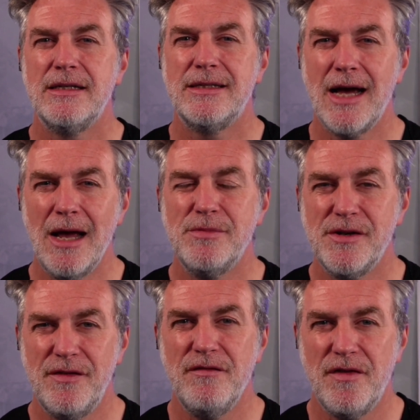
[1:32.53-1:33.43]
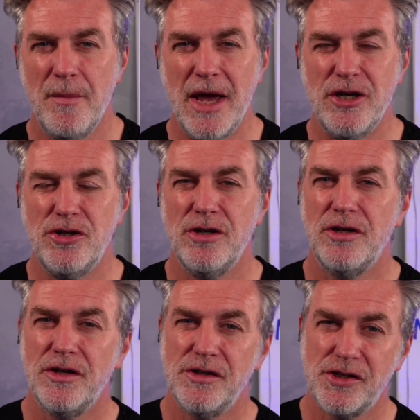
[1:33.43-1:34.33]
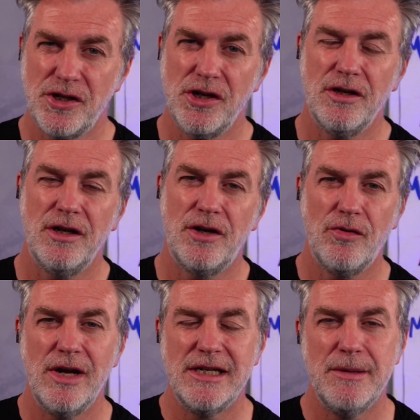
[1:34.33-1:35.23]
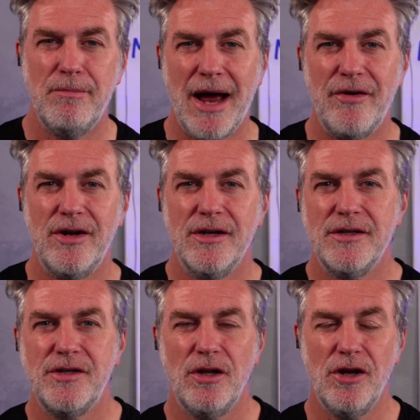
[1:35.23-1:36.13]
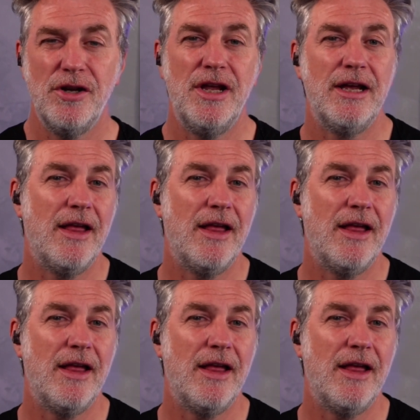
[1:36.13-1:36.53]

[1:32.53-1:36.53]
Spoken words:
types of information can certainly create a barrier to learning,